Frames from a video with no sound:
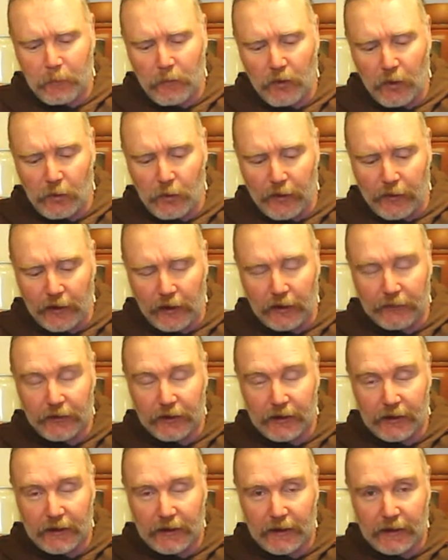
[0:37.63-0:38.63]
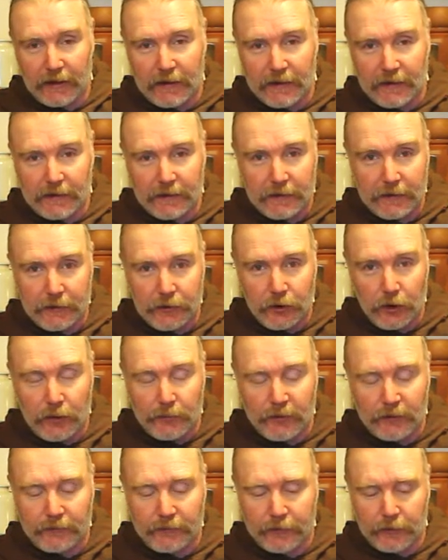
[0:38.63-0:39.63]
We think of it today as a
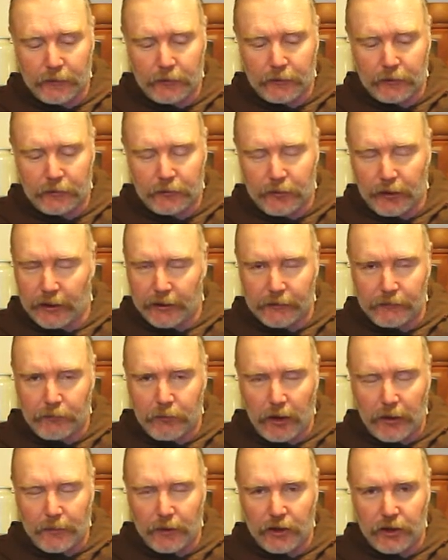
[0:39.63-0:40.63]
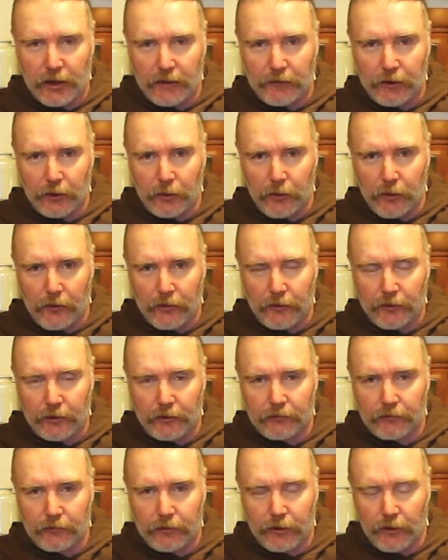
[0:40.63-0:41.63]
German food, but pretty much every
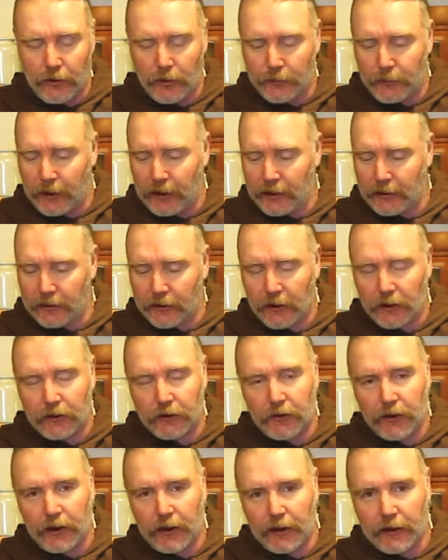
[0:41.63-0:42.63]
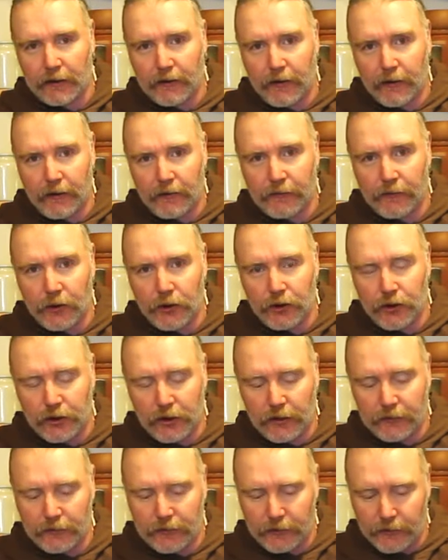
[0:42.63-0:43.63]
northern European country had their
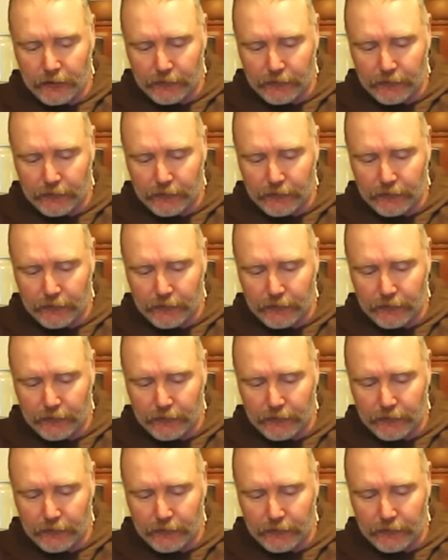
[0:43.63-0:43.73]
version of it.